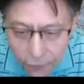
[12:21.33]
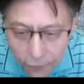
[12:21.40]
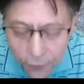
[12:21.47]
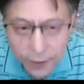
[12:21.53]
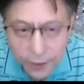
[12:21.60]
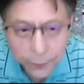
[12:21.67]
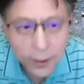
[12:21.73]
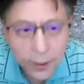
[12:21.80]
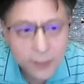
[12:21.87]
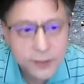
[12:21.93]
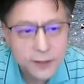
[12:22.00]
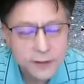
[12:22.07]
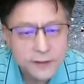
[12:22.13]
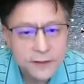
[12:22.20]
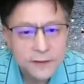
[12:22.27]
a
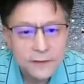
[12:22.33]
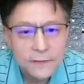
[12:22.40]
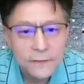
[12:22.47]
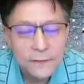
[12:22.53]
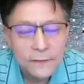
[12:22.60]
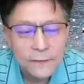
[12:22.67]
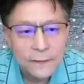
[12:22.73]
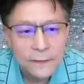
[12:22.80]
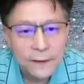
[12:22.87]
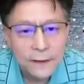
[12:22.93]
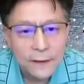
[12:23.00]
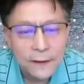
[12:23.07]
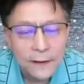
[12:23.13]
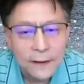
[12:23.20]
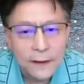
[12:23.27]
project.
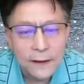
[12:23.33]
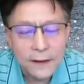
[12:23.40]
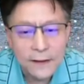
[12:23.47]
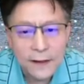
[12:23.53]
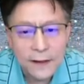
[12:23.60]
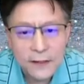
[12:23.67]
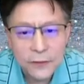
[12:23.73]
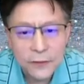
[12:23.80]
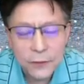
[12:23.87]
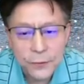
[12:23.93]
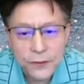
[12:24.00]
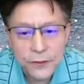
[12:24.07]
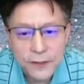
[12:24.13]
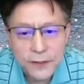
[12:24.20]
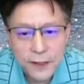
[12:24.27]
And then they will
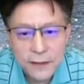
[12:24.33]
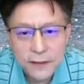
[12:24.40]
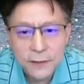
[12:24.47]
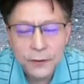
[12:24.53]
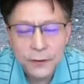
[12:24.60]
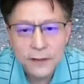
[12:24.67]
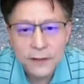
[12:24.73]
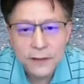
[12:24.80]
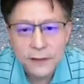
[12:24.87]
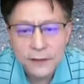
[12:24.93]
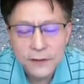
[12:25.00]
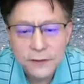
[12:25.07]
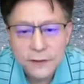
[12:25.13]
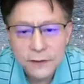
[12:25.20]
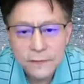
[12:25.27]
present their
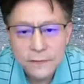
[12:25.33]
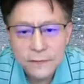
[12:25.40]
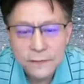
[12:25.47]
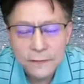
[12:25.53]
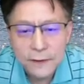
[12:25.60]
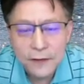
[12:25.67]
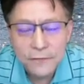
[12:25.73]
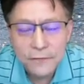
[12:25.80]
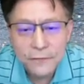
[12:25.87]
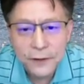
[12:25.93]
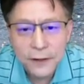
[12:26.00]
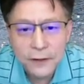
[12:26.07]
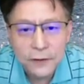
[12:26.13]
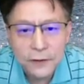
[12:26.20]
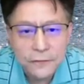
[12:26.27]
projects in
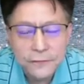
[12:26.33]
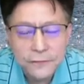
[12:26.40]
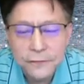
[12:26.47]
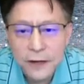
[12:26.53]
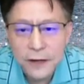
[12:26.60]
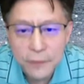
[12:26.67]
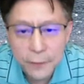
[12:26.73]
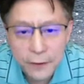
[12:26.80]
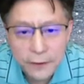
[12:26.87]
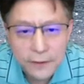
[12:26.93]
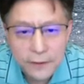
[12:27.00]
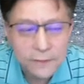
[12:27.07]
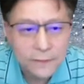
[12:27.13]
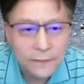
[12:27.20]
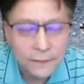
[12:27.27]
front of
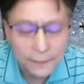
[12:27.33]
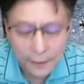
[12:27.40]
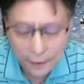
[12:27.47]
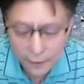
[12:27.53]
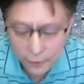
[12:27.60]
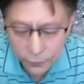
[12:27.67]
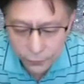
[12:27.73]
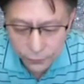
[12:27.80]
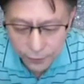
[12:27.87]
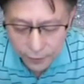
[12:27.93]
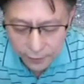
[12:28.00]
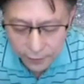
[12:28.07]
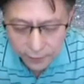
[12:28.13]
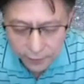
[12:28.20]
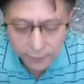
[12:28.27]
everybody,
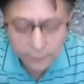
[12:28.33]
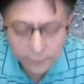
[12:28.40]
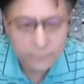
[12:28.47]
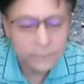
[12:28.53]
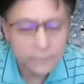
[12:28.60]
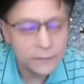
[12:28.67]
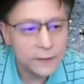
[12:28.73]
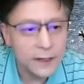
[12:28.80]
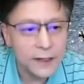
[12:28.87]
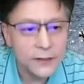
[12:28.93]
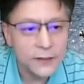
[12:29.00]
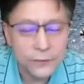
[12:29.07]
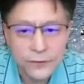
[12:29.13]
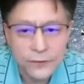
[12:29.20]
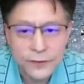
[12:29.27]
including
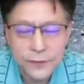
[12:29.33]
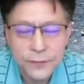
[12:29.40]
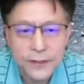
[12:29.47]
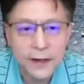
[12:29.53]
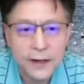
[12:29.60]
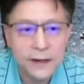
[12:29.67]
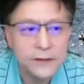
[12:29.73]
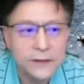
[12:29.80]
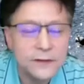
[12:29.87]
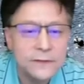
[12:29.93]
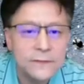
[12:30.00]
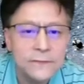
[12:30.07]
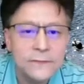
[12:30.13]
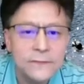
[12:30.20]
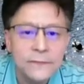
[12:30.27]
lecturers, PIs.
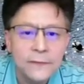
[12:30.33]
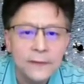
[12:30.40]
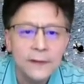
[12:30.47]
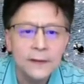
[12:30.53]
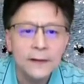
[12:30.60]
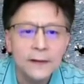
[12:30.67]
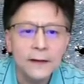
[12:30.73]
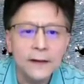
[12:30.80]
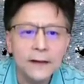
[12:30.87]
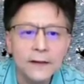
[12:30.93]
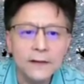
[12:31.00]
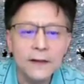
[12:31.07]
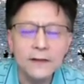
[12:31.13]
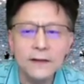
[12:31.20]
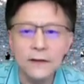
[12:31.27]
And
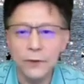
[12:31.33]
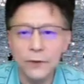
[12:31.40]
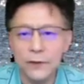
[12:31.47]
then they will